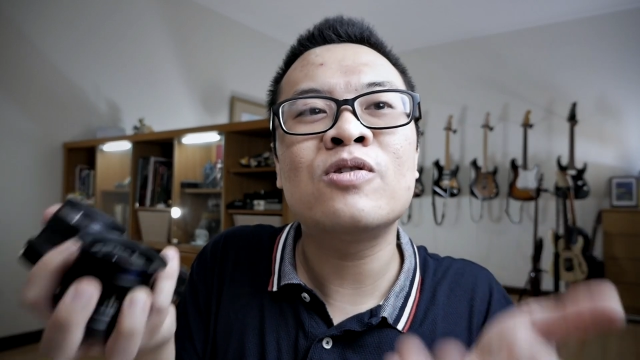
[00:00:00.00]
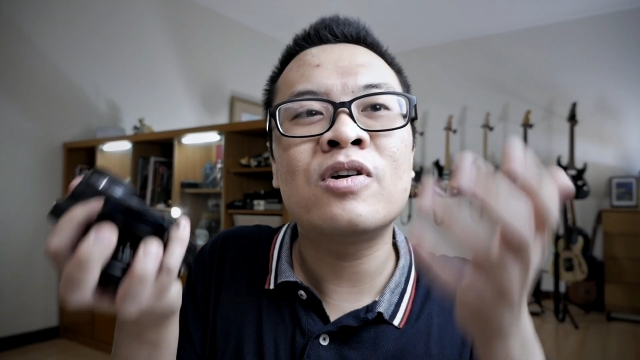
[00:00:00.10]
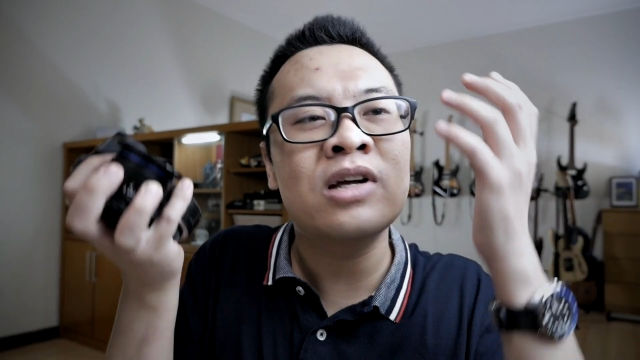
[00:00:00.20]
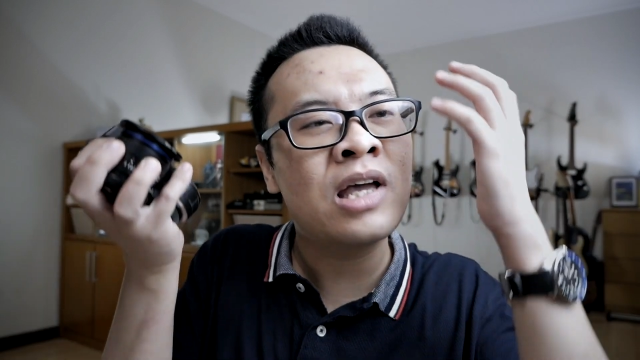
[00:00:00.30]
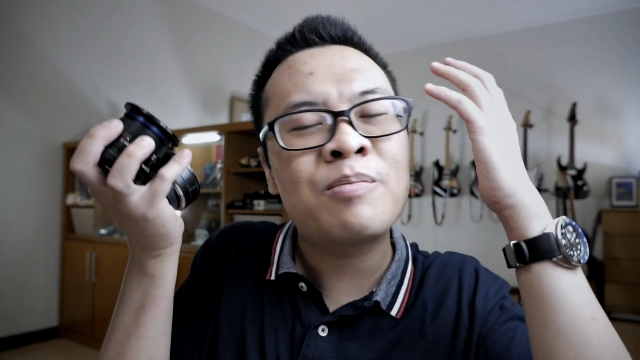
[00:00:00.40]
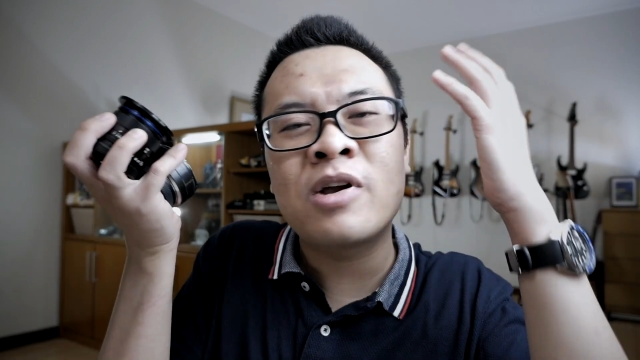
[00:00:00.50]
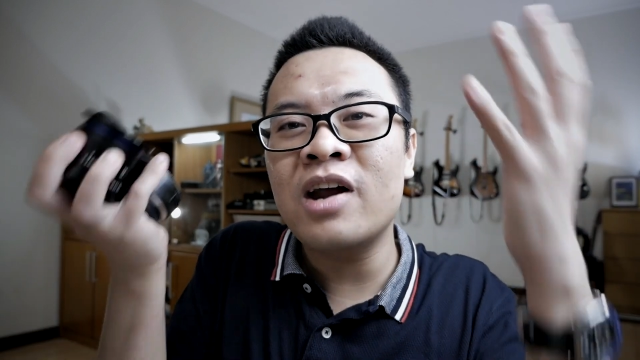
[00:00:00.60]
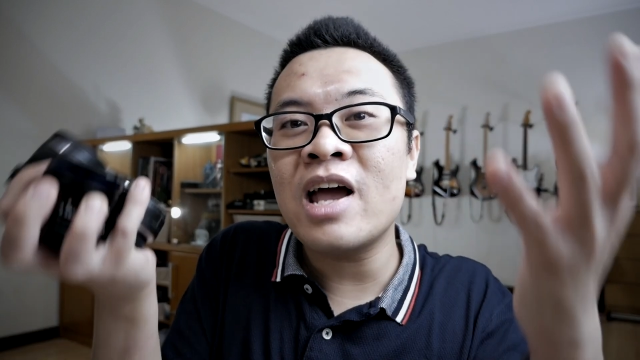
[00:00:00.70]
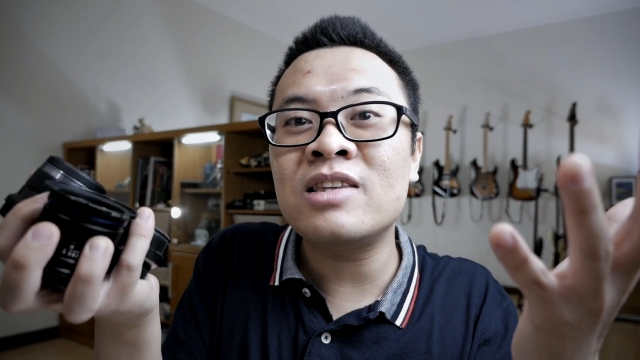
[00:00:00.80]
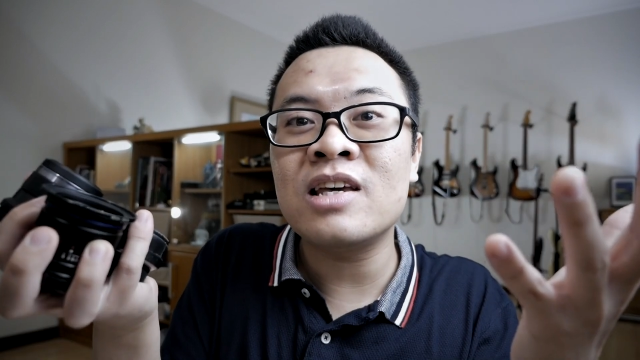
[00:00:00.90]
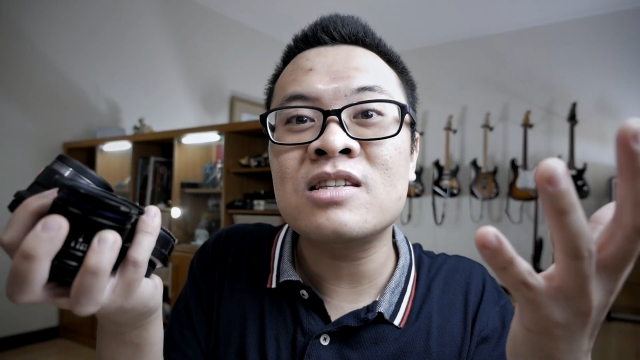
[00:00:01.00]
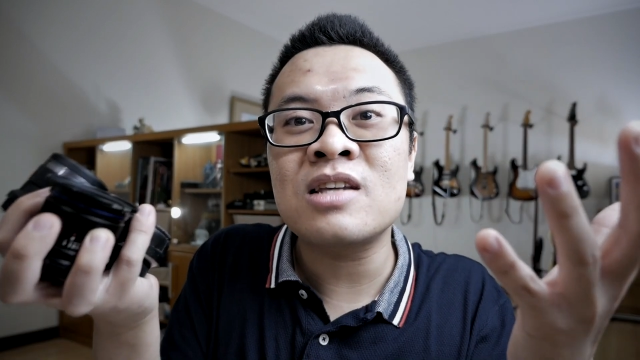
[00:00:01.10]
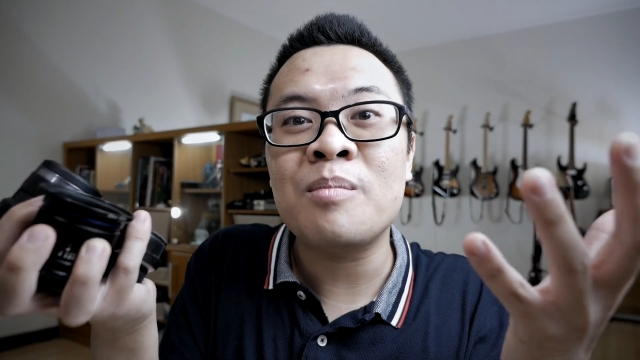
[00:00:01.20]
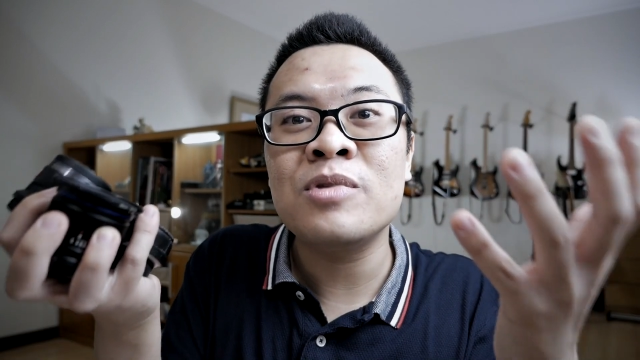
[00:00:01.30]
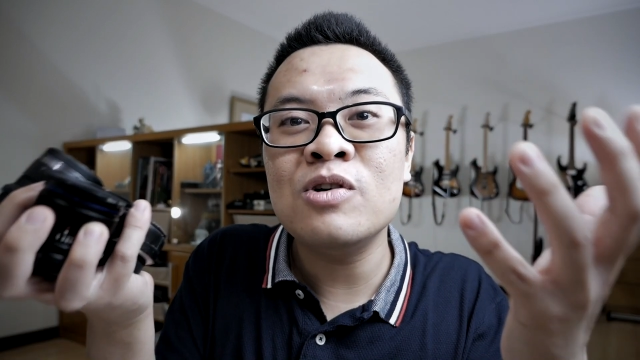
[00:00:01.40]
to keep creating
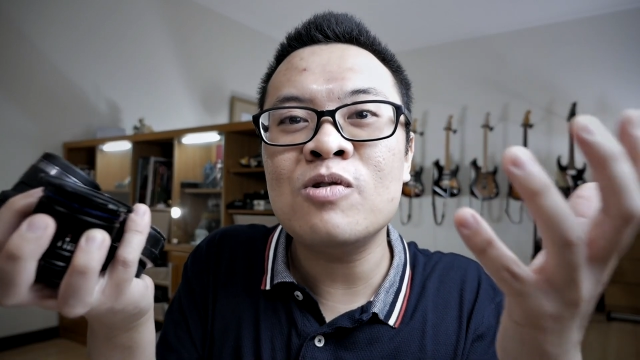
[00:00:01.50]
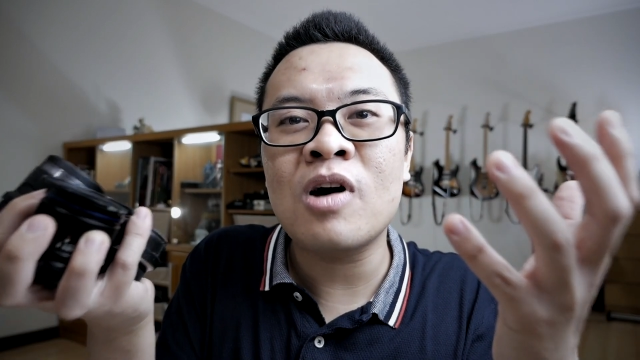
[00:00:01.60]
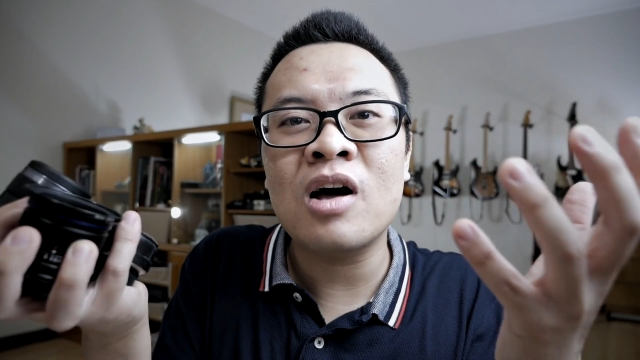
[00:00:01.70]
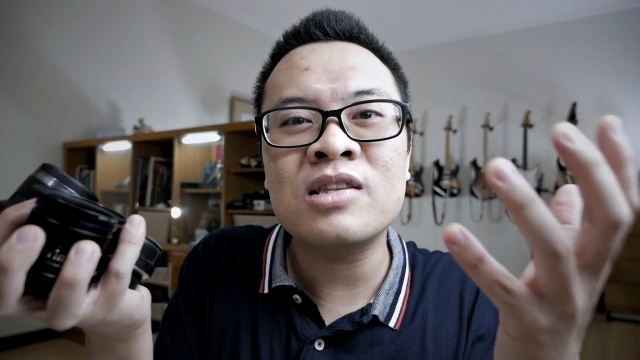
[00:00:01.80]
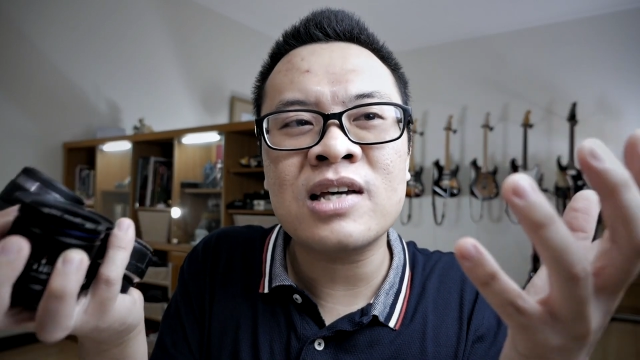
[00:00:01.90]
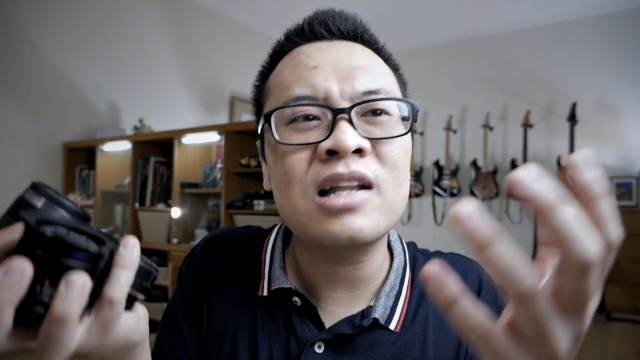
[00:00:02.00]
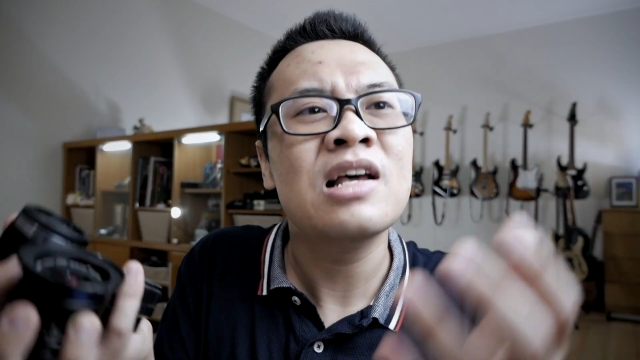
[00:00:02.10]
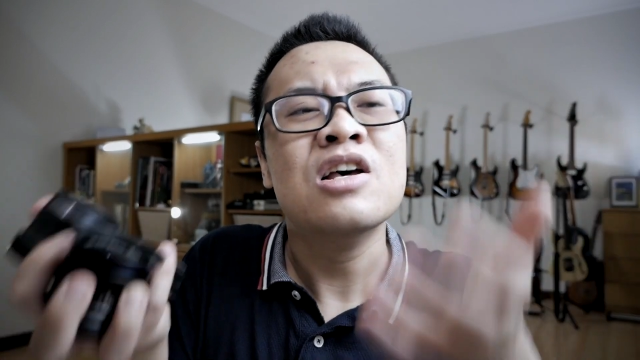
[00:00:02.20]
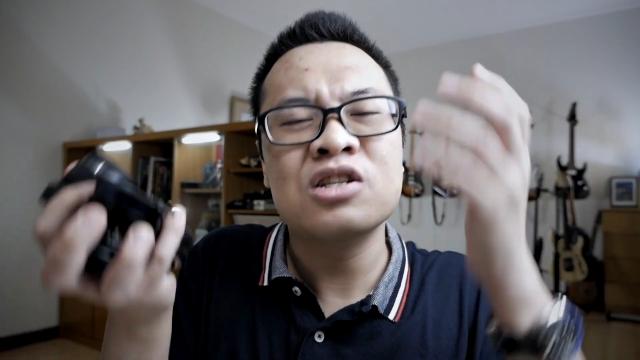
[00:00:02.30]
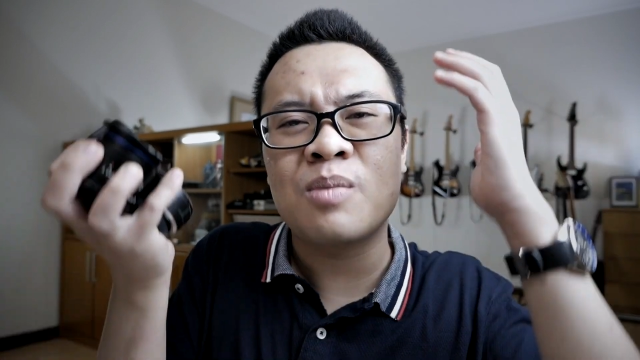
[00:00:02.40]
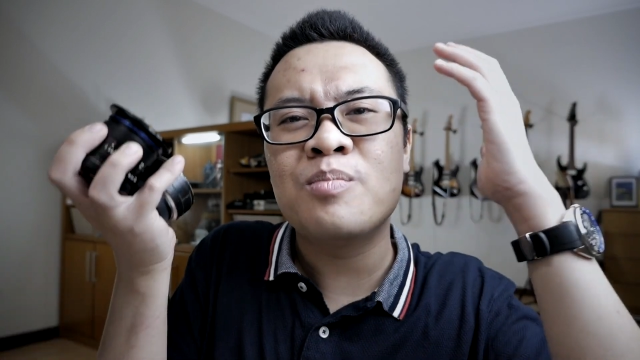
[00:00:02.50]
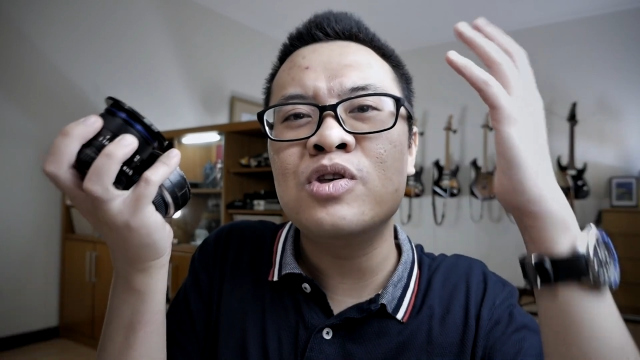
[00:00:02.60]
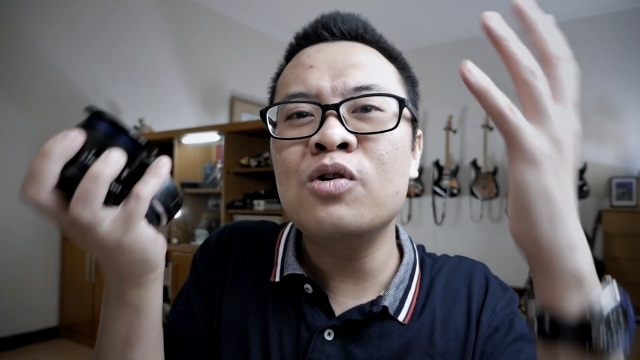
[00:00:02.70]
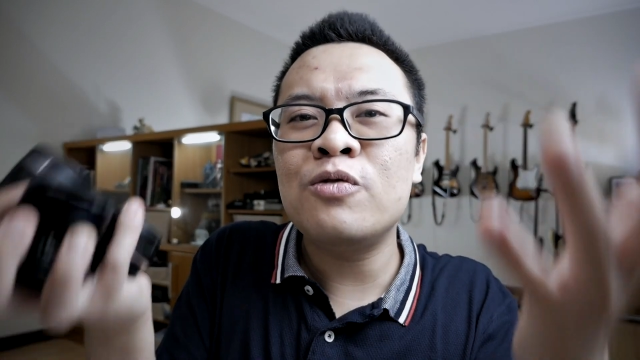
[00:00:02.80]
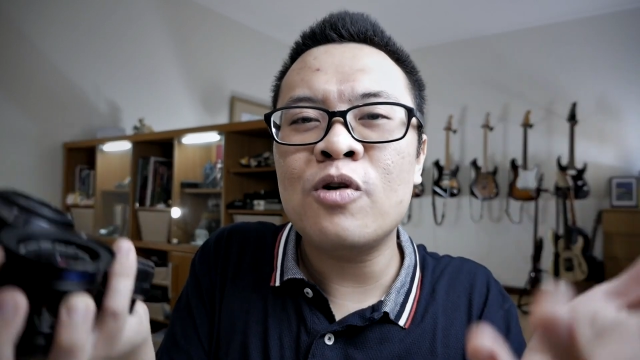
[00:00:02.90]
some new content,
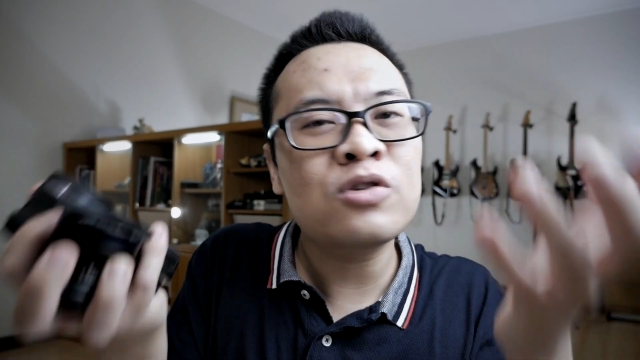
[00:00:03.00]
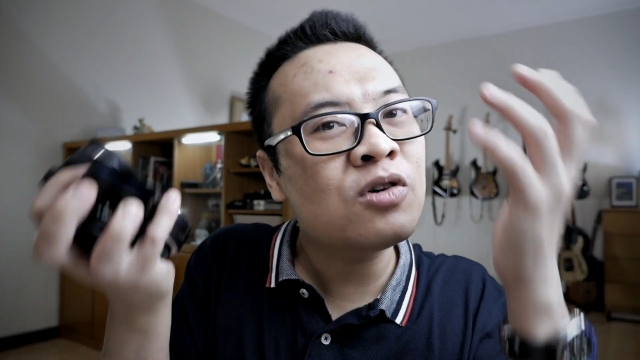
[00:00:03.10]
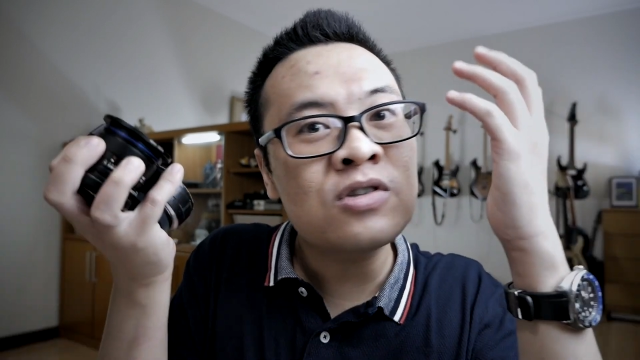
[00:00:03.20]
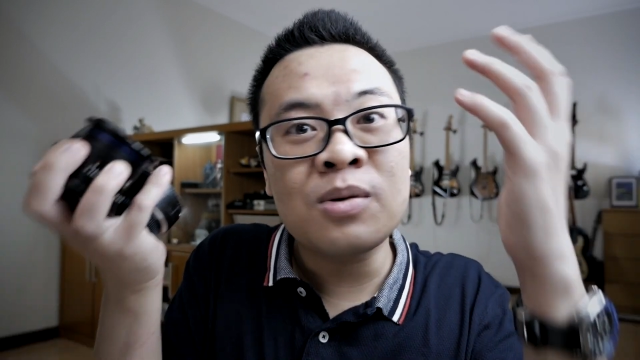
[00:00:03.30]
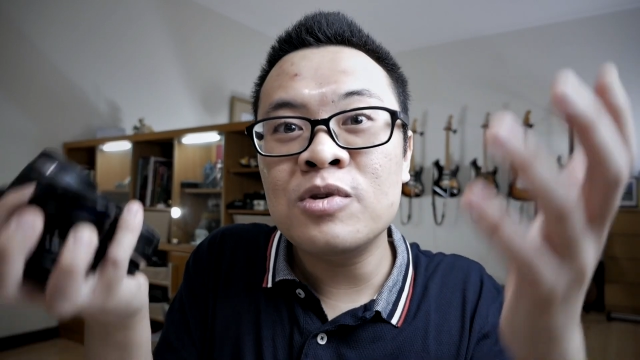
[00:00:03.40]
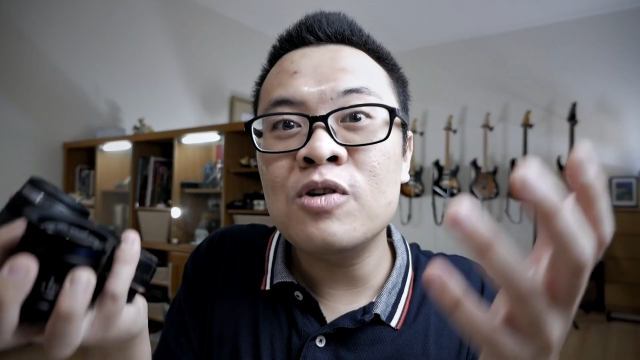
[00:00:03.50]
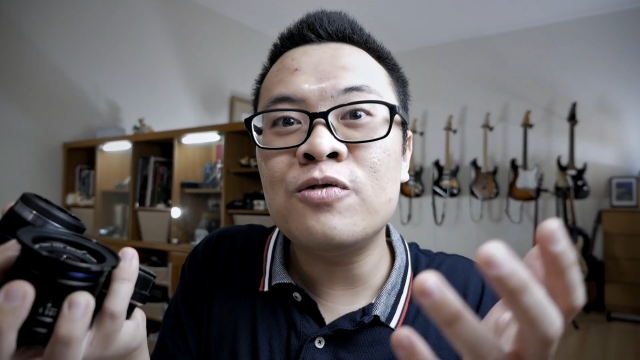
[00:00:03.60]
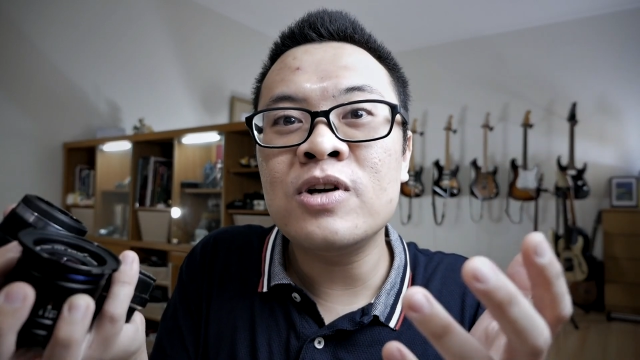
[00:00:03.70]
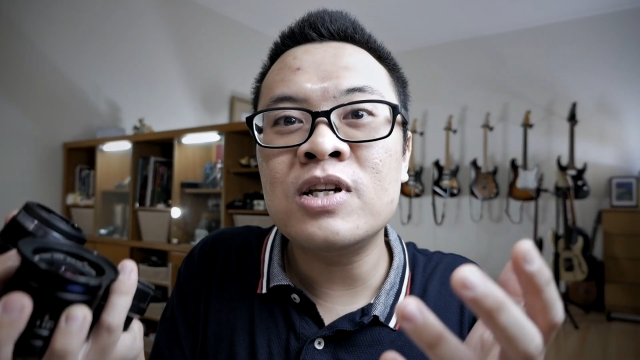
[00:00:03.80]
some new photos, some new